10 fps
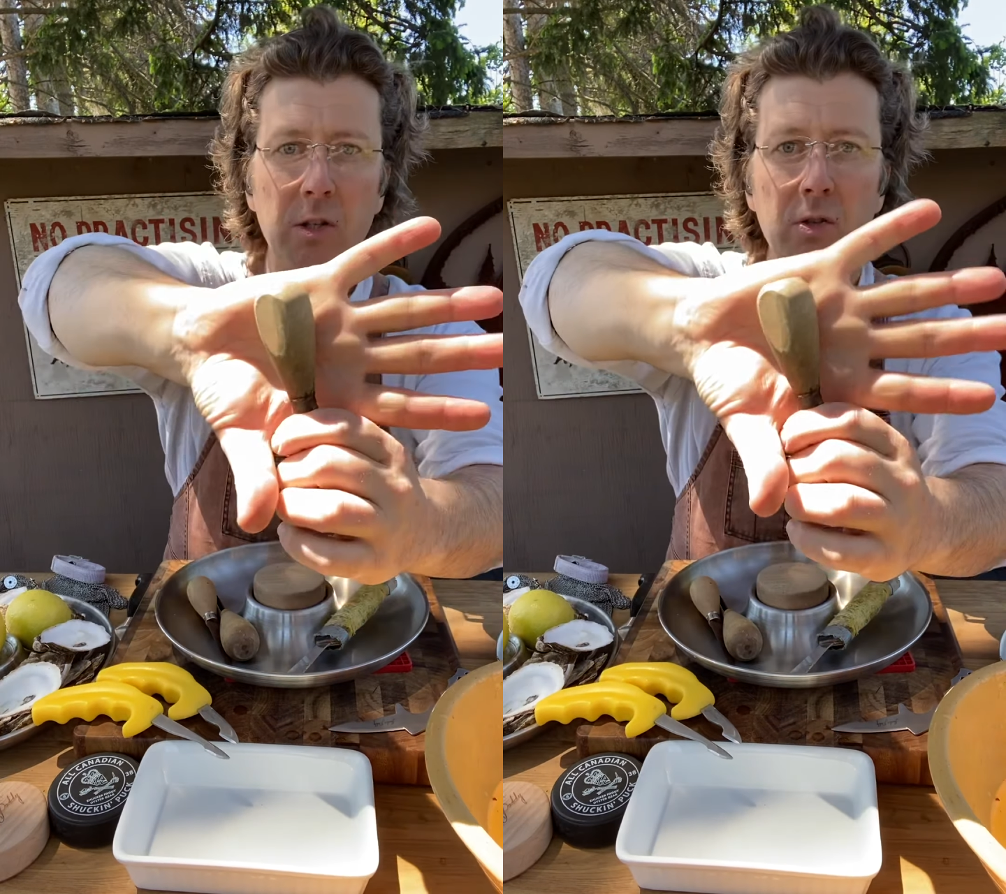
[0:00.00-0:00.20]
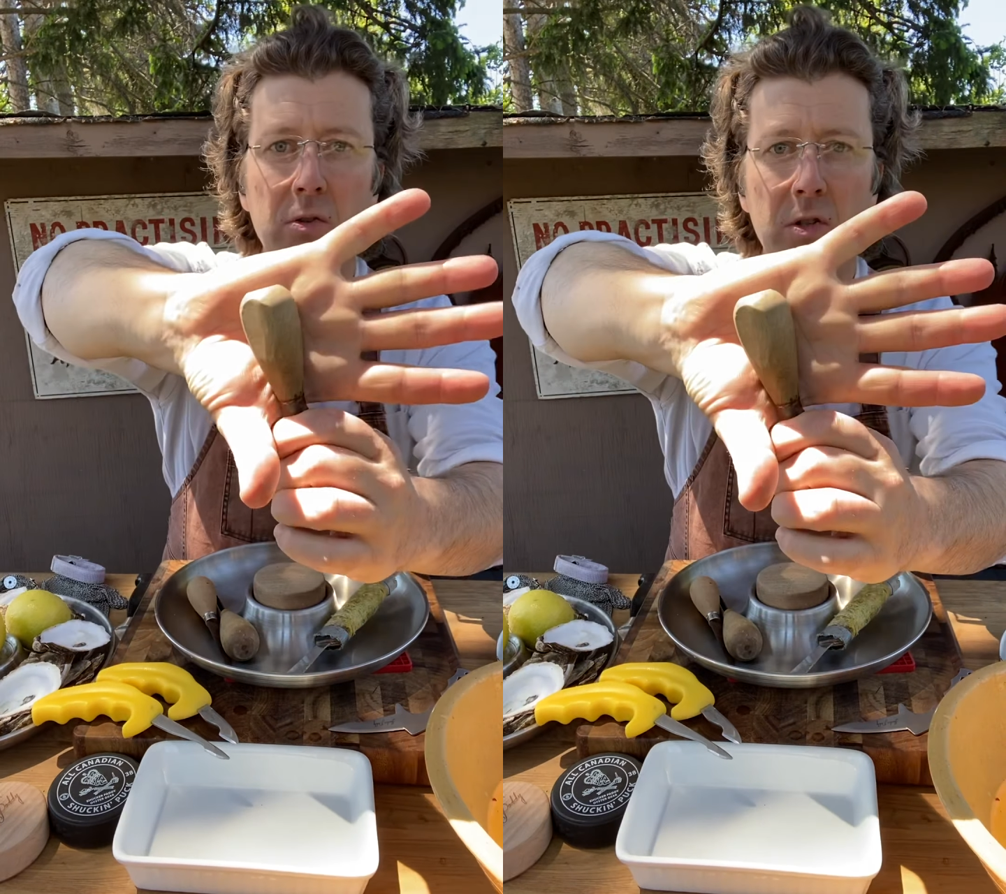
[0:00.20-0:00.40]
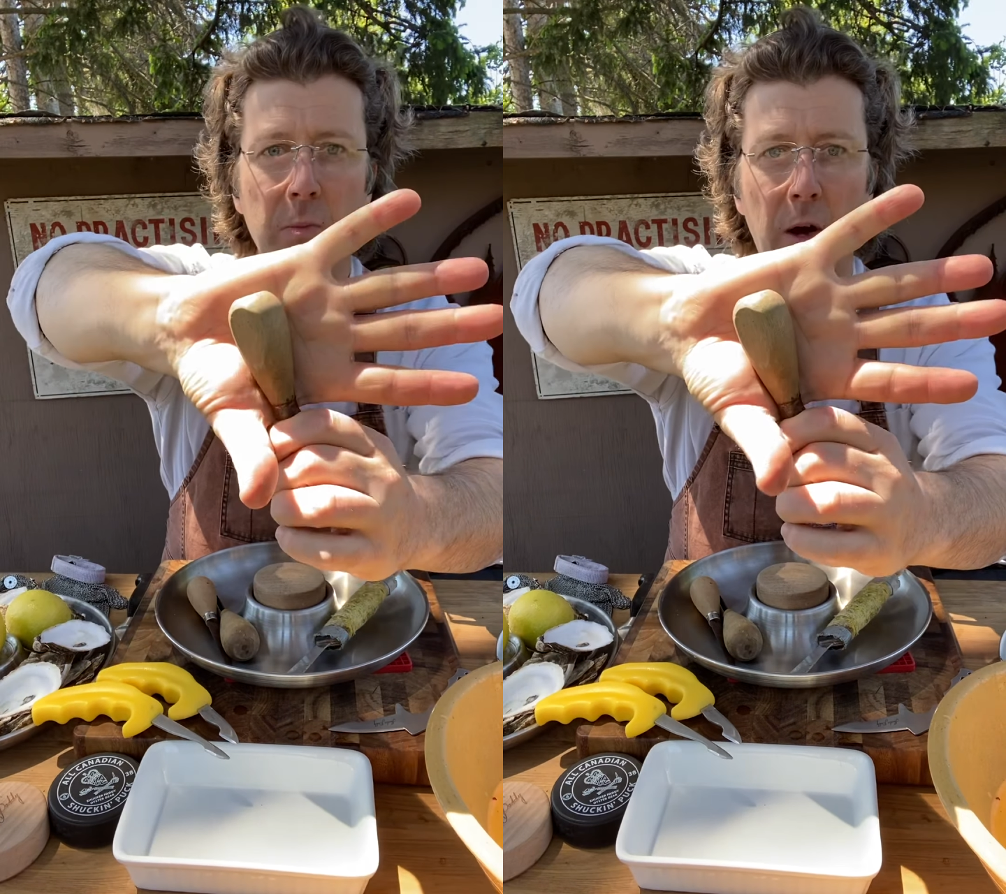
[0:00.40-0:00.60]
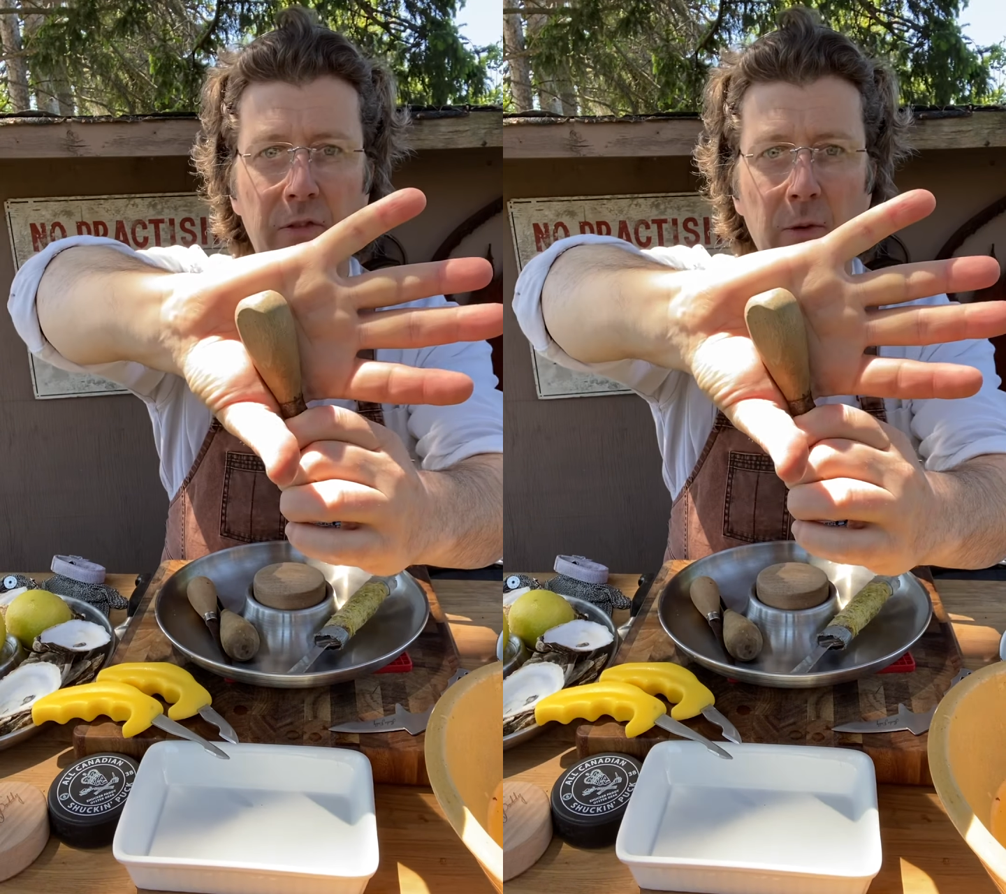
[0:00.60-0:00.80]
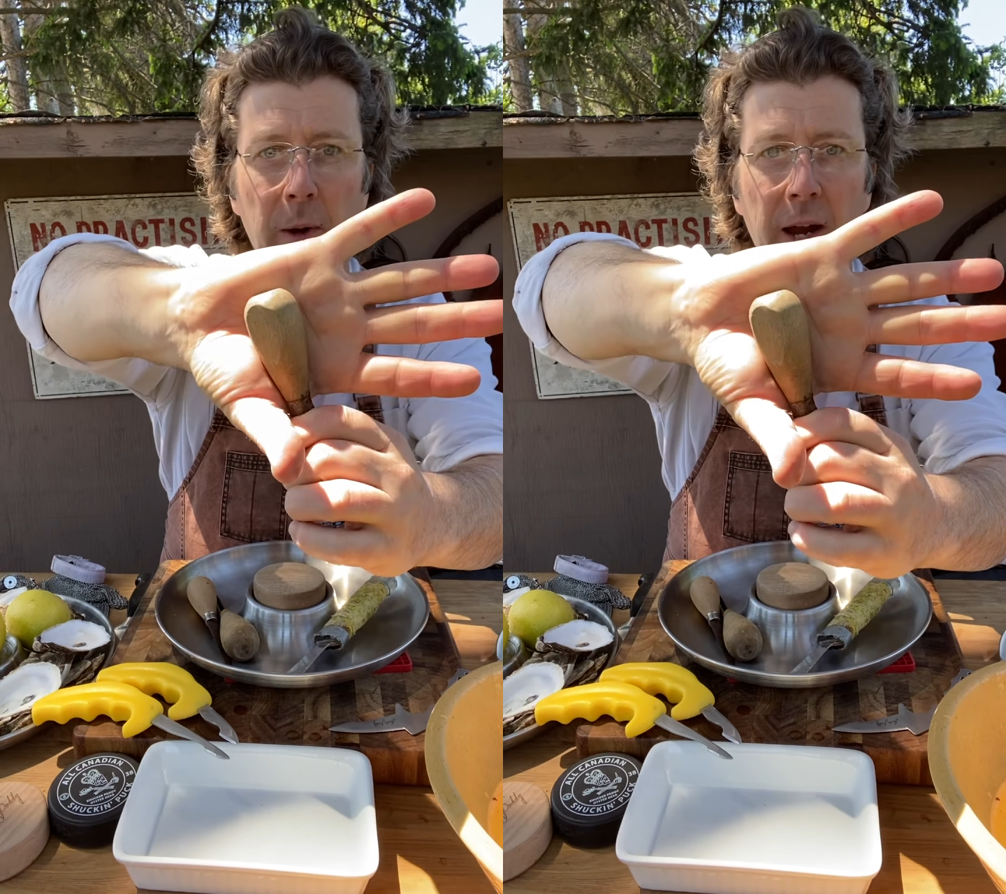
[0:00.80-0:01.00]
too small
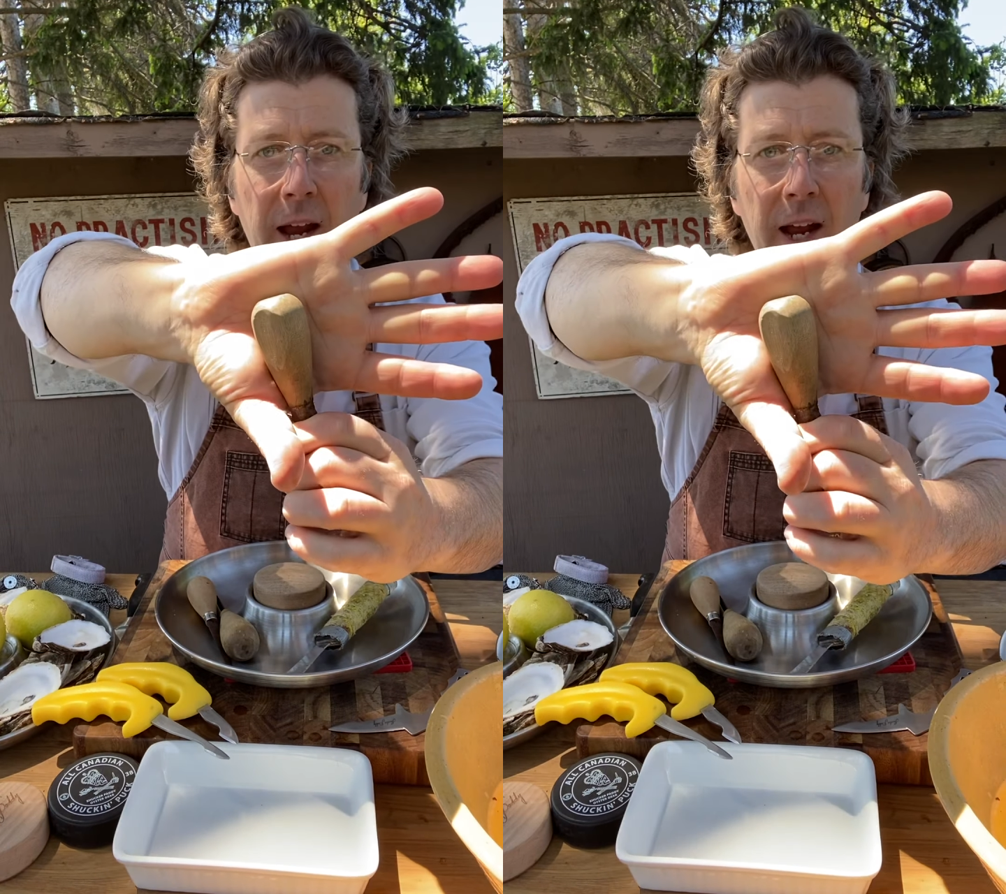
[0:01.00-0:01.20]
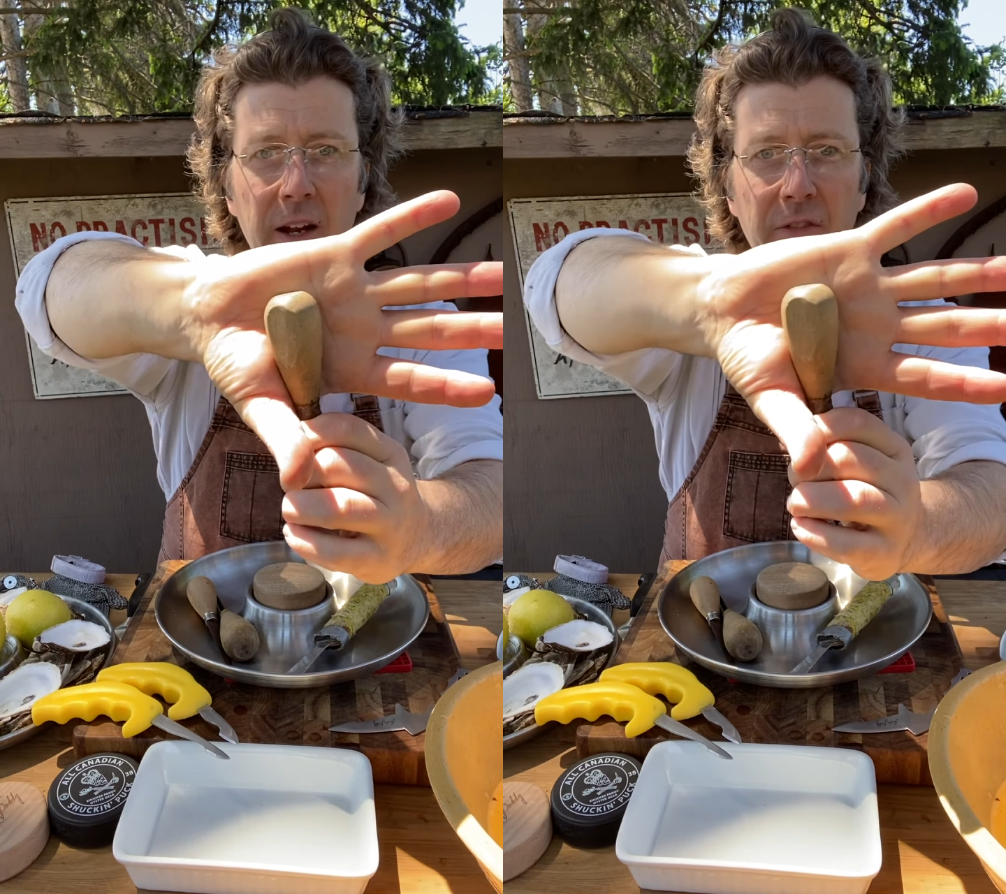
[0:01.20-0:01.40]
for my hand.